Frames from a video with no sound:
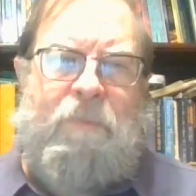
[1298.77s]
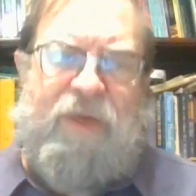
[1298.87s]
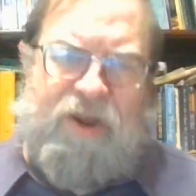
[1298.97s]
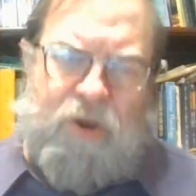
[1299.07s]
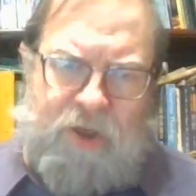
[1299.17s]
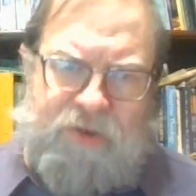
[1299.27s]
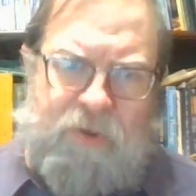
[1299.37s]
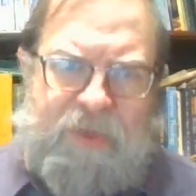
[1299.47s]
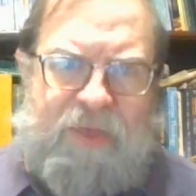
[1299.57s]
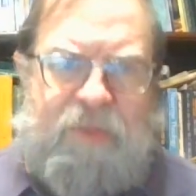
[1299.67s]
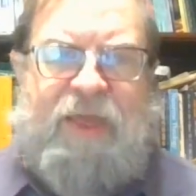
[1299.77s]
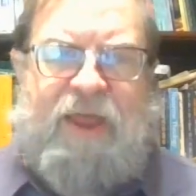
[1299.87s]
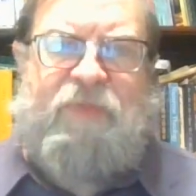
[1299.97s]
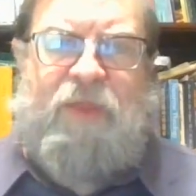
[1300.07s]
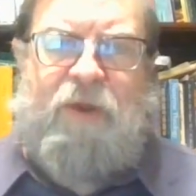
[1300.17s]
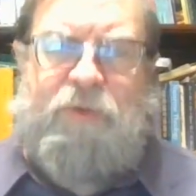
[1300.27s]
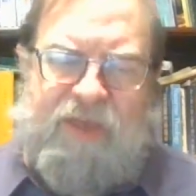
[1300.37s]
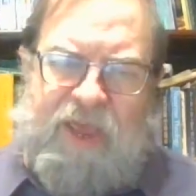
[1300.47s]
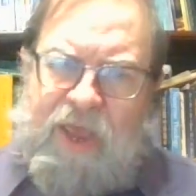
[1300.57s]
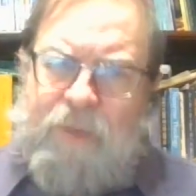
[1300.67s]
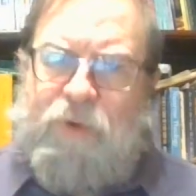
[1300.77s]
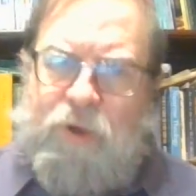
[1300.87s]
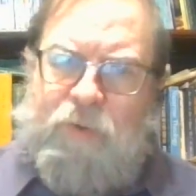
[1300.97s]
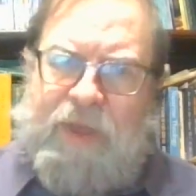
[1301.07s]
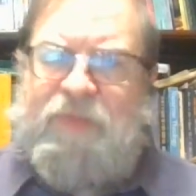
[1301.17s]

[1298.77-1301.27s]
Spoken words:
but it could also be that there was a Hebrew